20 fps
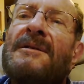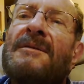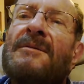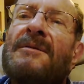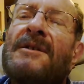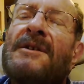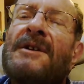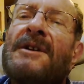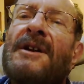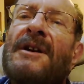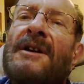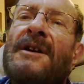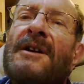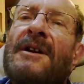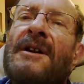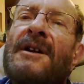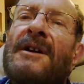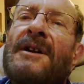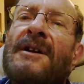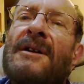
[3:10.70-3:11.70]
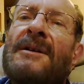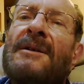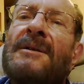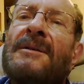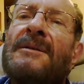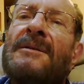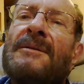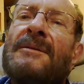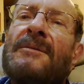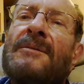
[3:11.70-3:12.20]
With DNA,
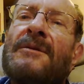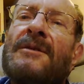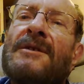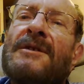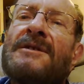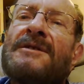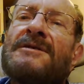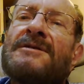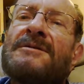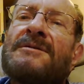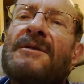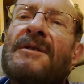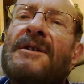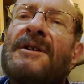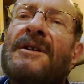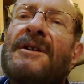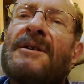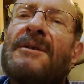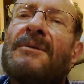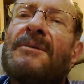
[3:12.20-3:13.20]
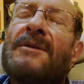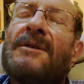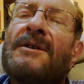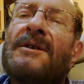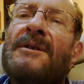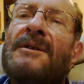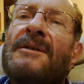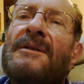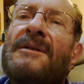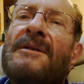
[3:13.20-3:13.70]
one strand
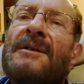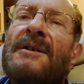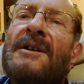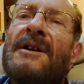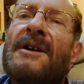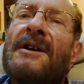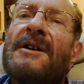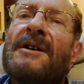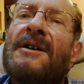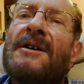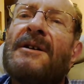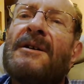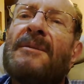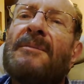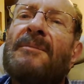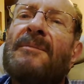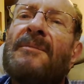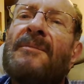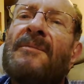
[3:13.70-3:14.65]
will line up